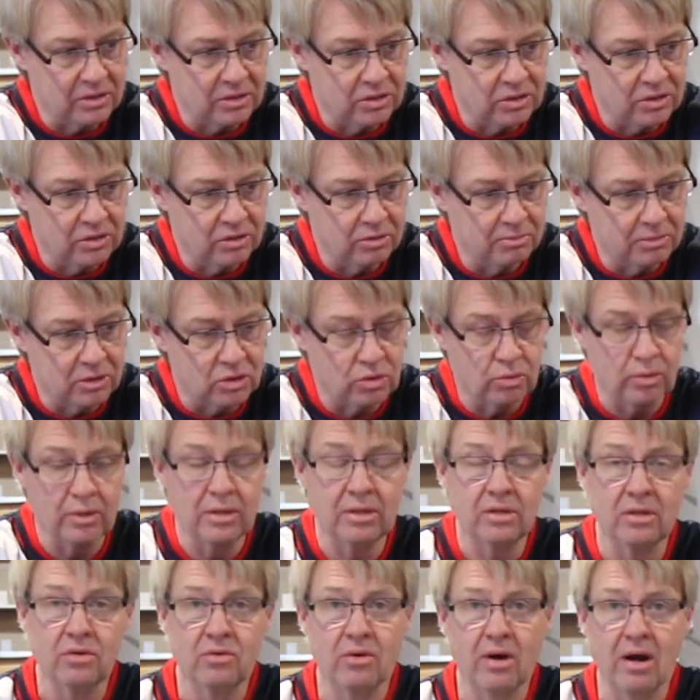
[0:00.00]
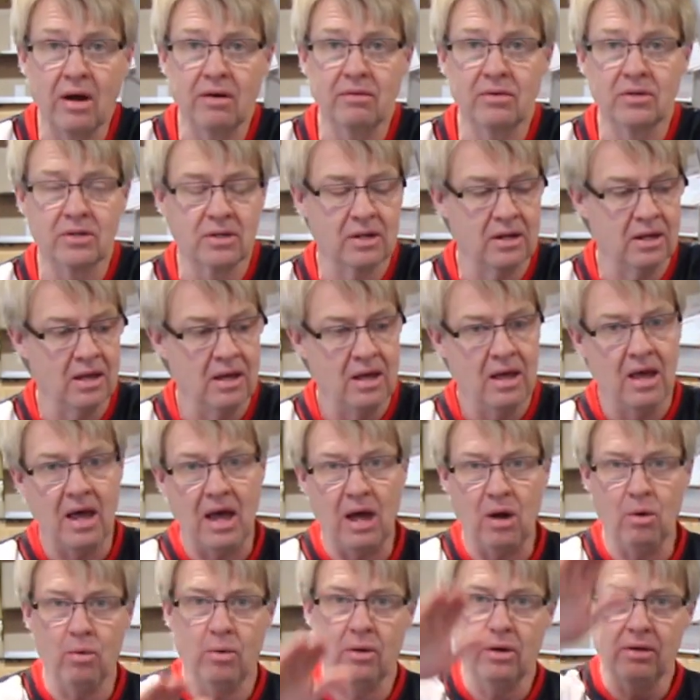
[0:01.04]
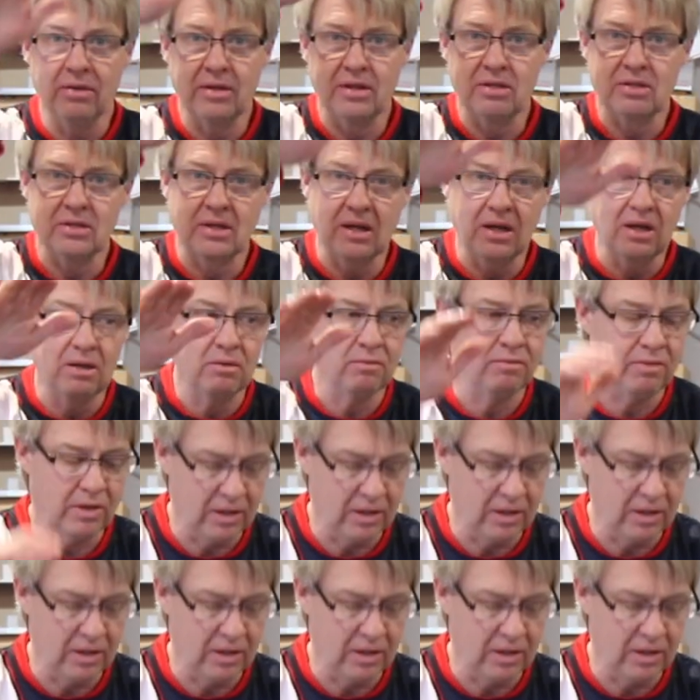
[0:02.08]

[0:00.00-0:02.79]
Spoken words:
issue between the drivers and how well they stay in